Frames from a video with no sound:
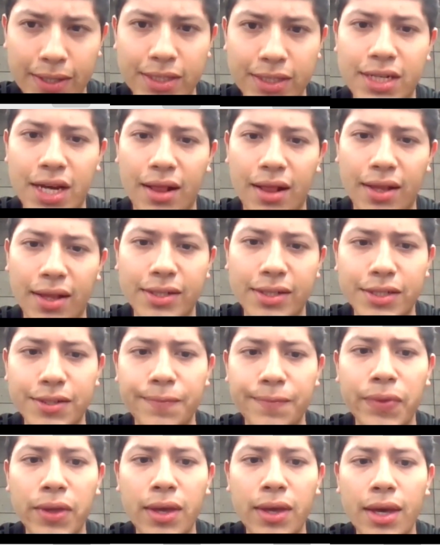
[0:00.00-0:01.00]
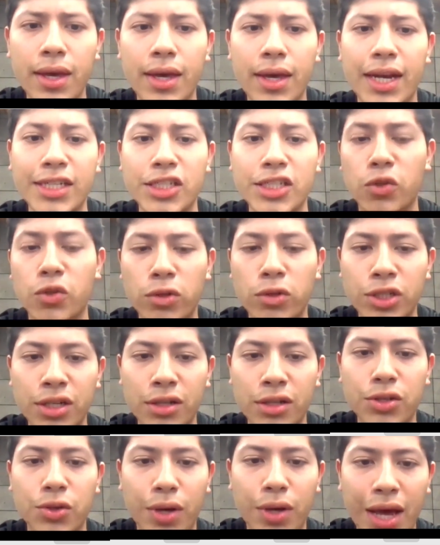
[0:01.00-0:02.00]
challenge, it is
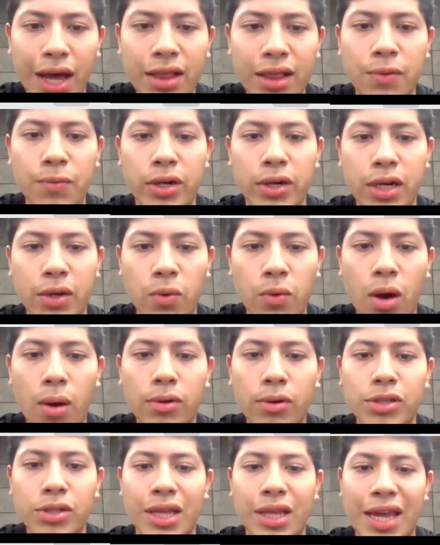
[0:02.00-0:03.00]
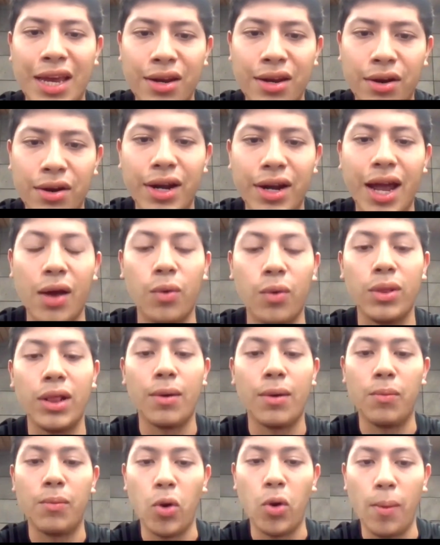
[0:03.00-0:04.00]
crucial to calibrate the robot linear and
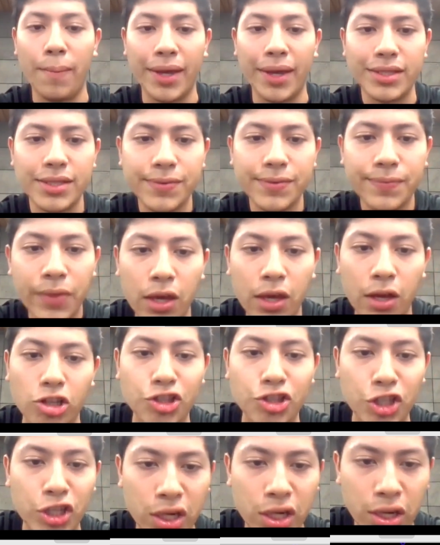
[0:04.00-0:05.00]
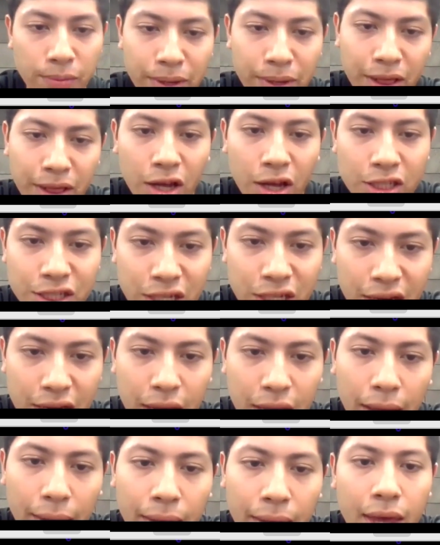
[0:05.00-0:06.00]
angular movements, consider
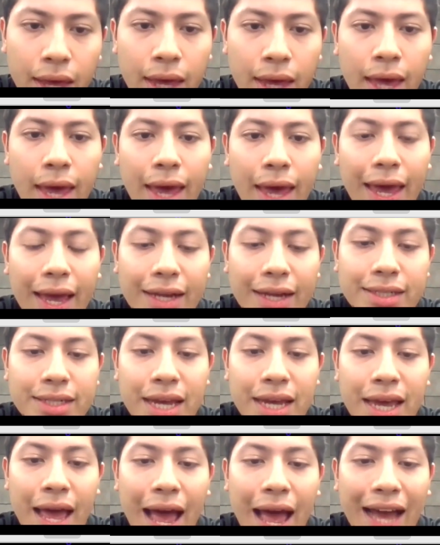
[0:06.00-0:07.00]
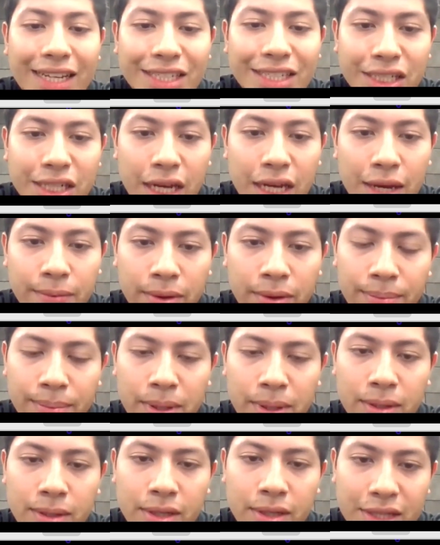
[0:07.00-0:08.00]
velocity, and the
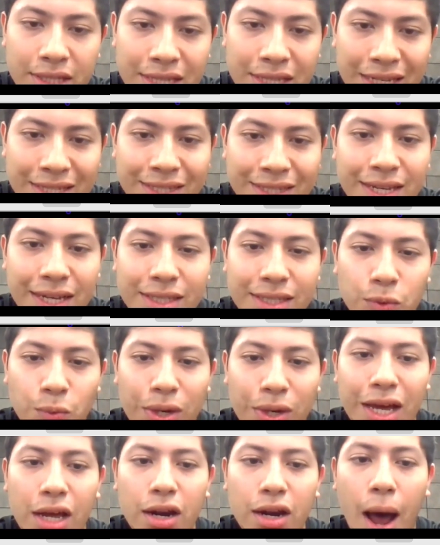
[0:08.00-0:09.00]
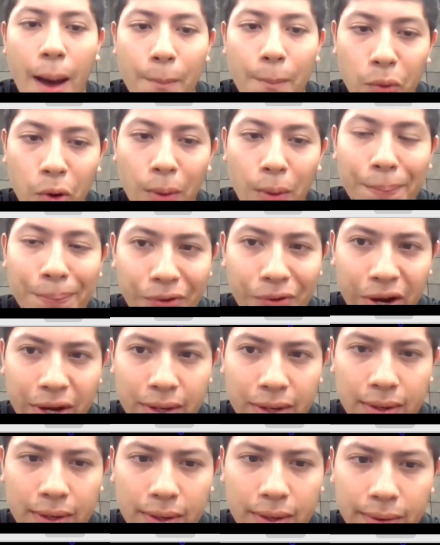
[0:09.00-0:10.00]
achievable distance without abrupt
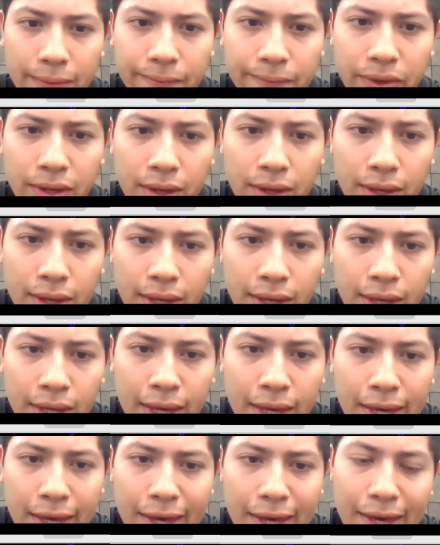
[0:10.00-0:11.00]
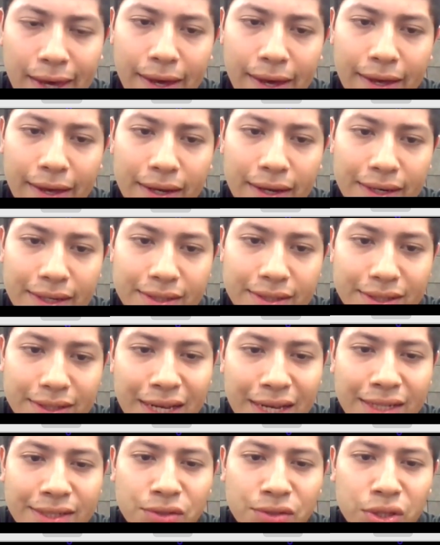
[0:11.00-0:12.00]
braking. And
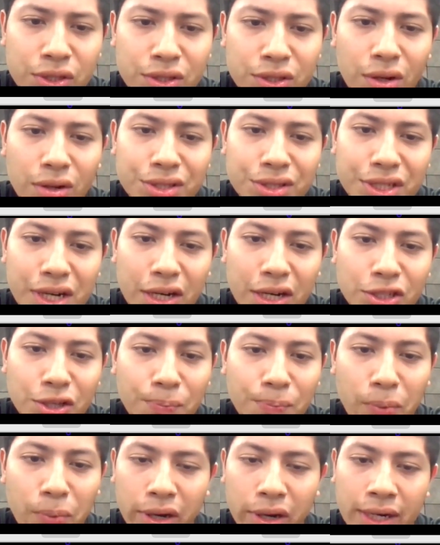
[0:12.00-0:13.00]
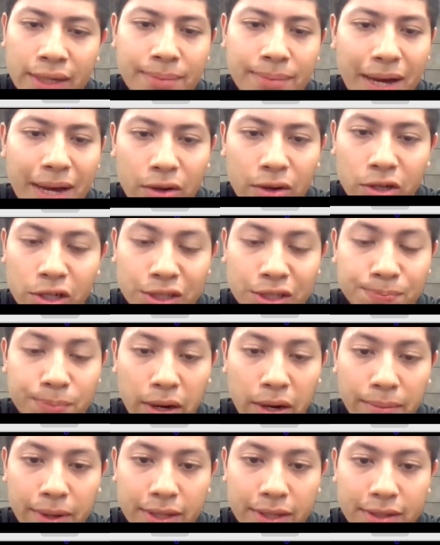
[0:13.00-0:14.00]
these results are supported by our
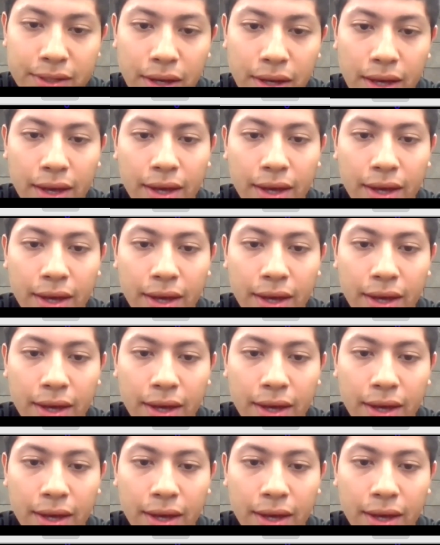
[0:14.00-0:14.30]
experiments,